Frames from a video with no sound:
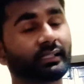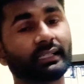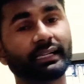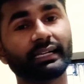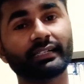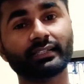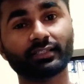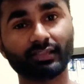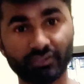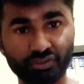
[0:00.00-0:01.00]
that
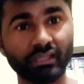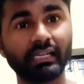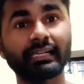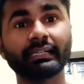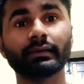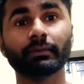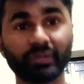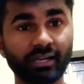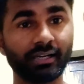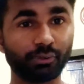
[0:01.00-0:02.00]
still in
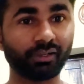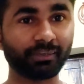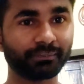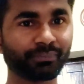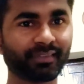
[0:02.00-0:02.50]
Bihar, okay.